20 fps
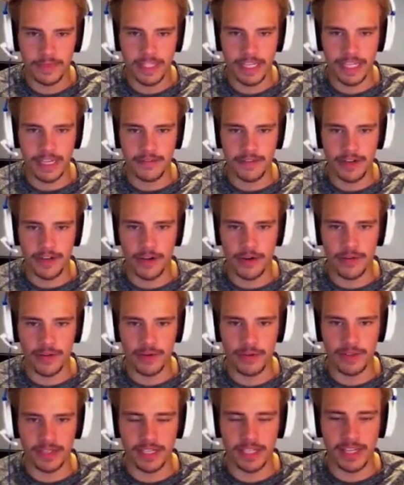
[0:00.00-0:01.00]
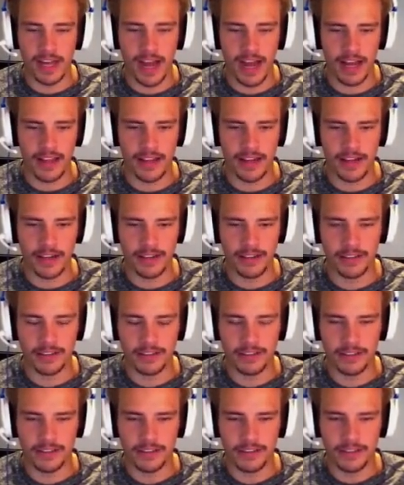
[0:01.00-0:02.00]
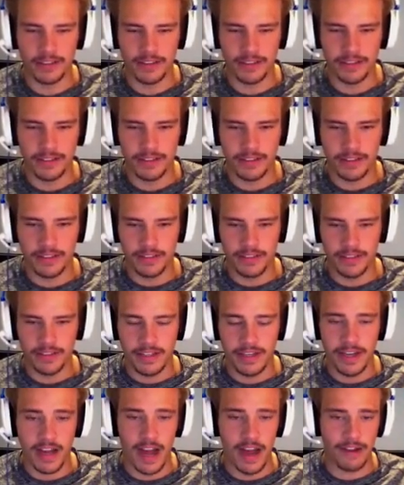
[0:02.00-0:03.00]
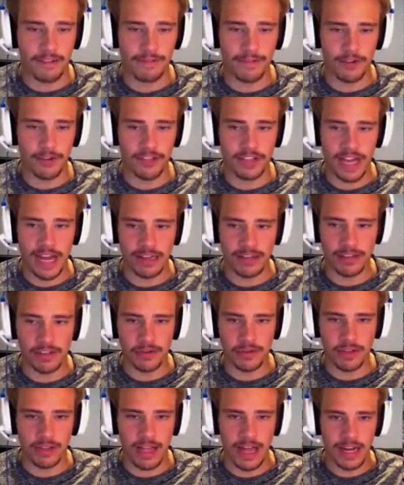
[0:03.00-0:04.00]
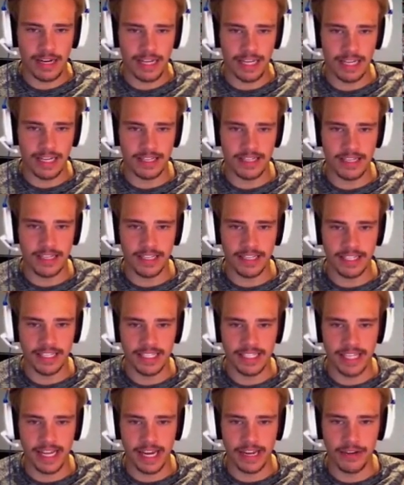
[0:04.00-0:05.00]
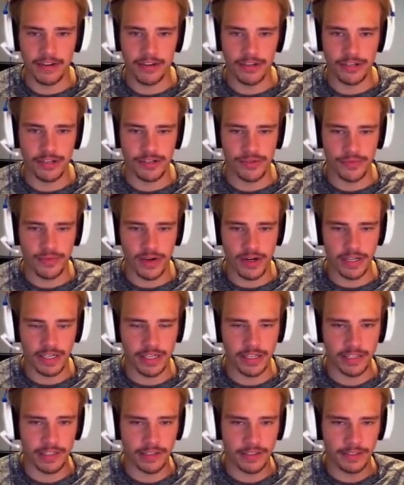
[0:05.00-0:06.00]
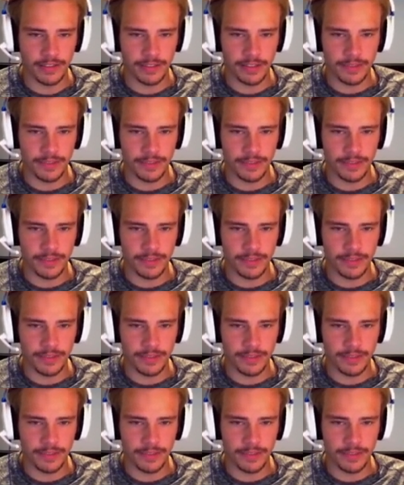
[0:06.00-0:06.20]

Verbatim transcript: Didn't even know there was a guy there. Not a first down, so clock is going to continue to just run here.